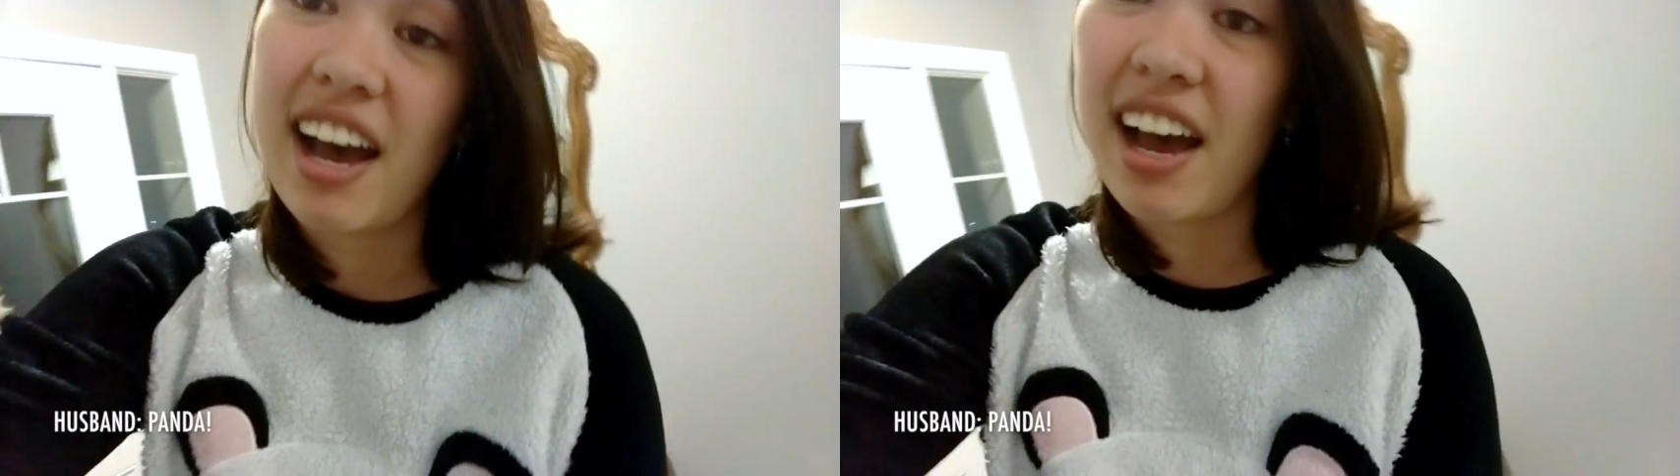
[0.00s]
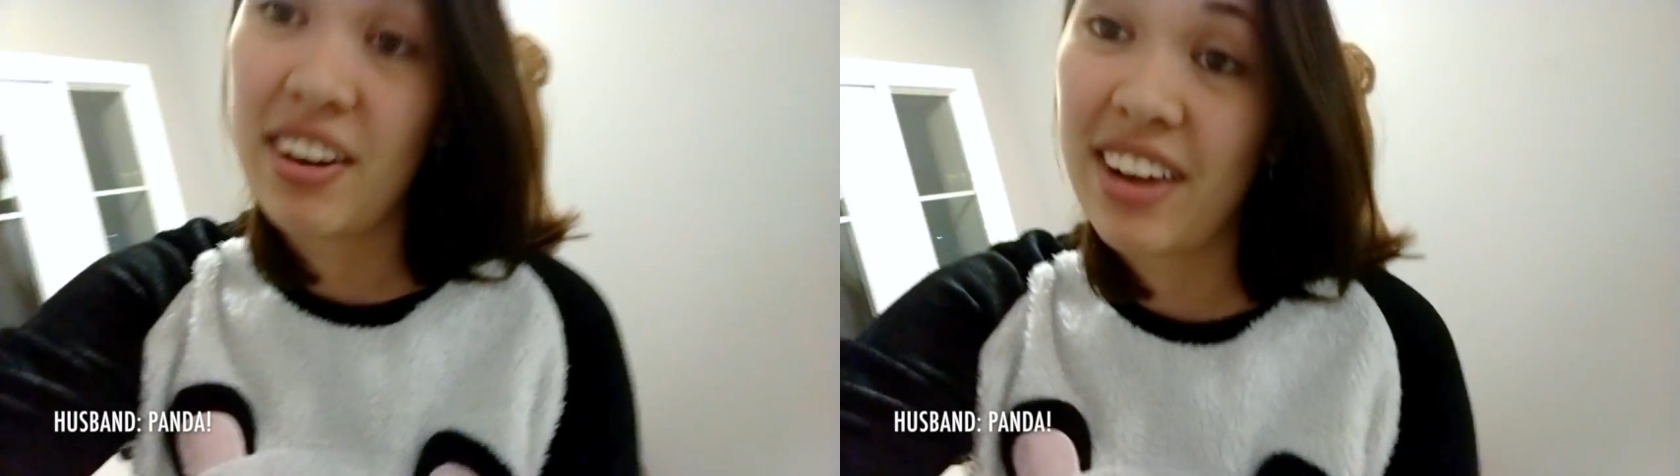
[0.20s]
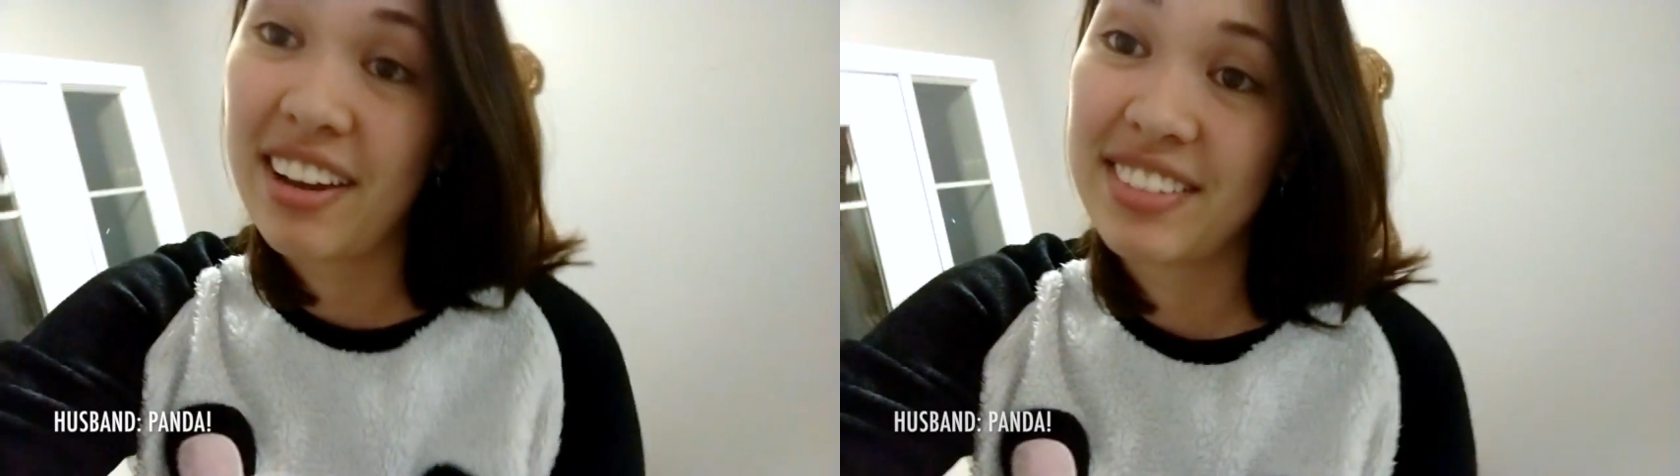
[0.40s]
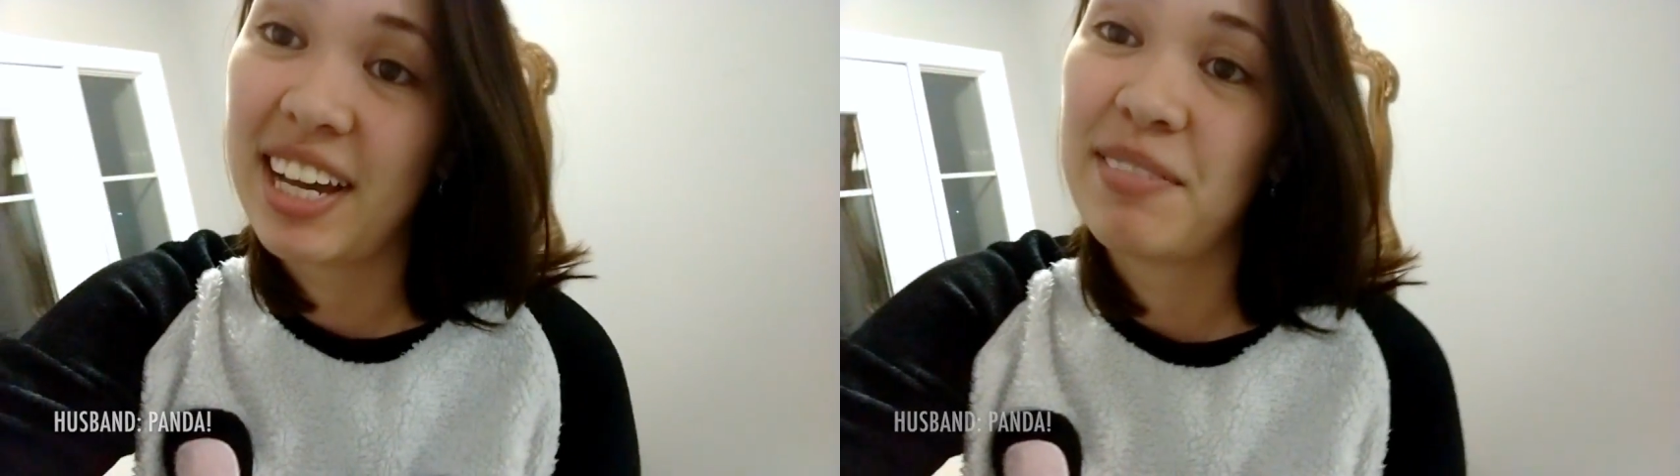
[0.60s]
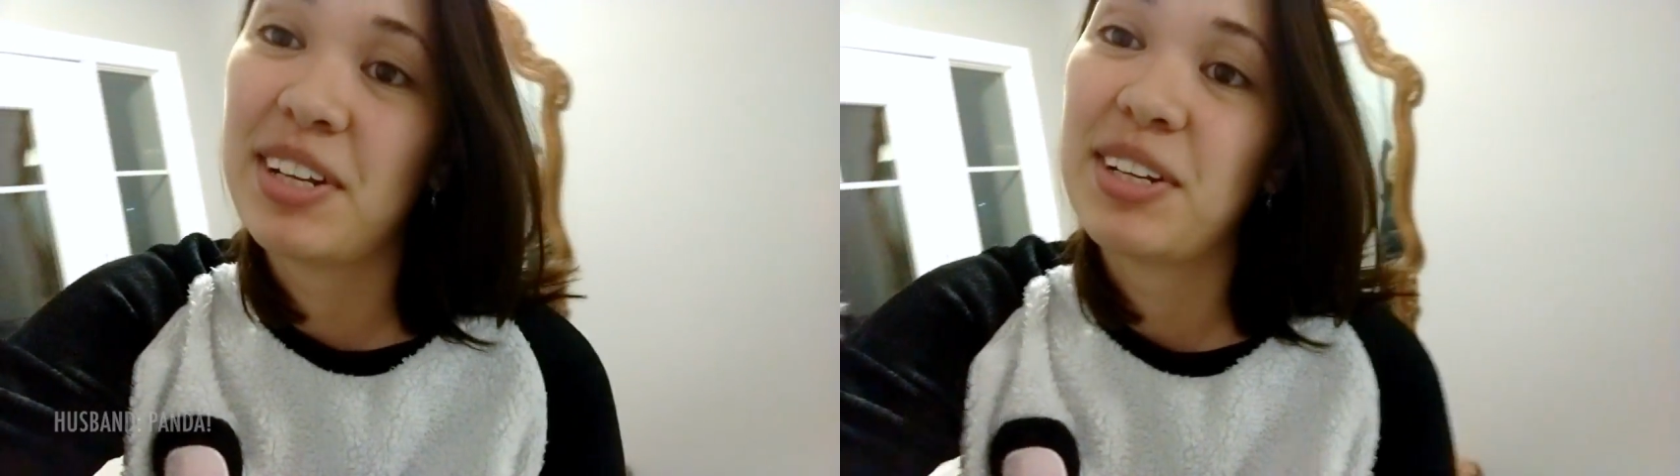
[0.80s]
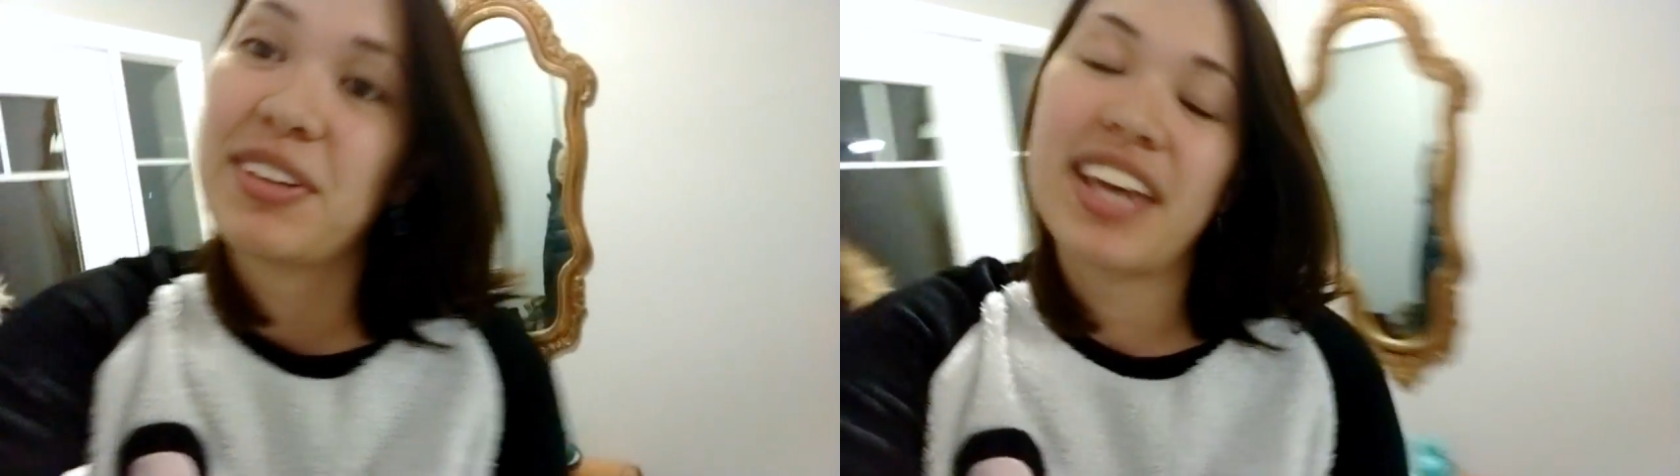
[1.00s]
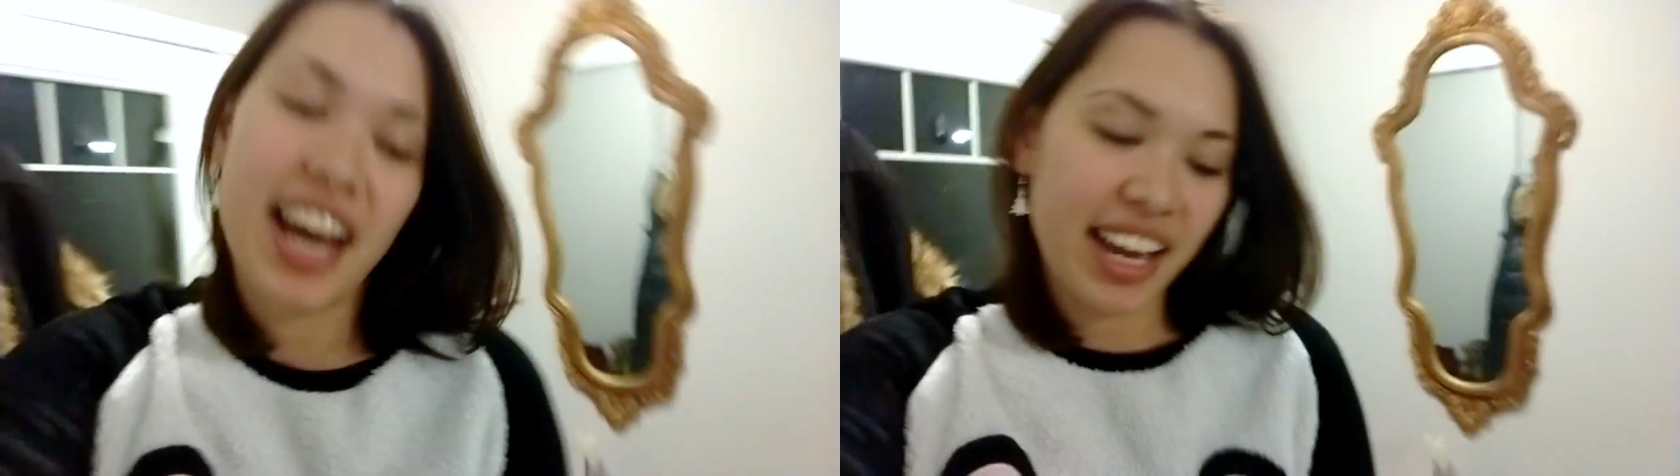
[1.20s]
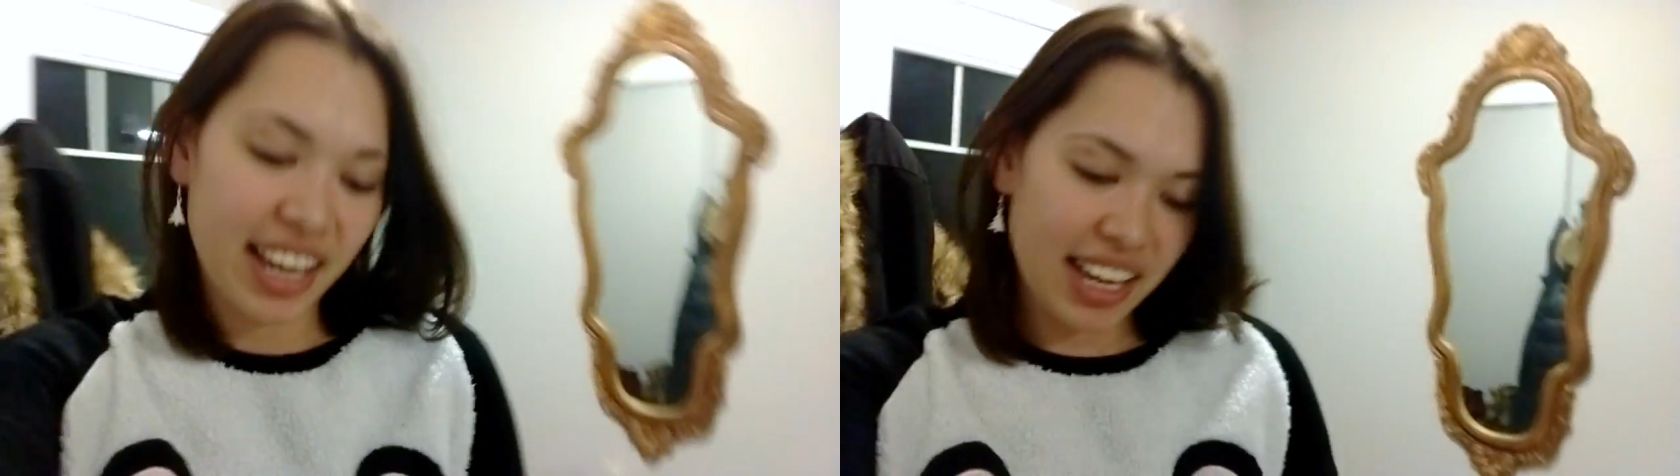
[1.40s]
I don't have time to do
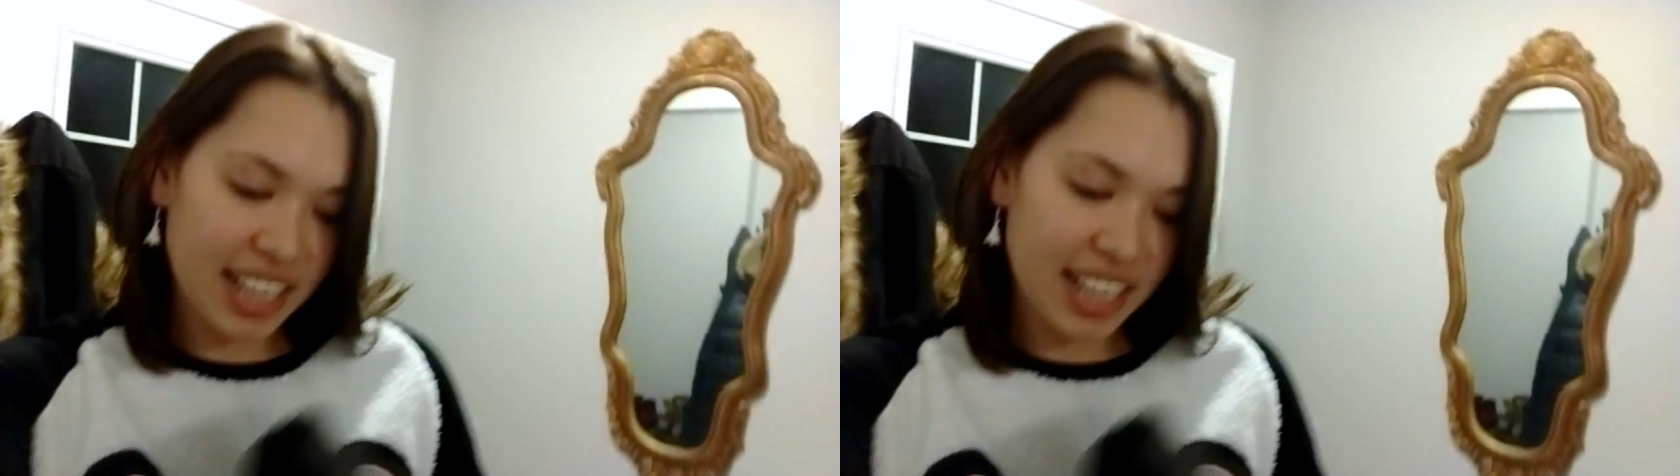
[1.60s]
that,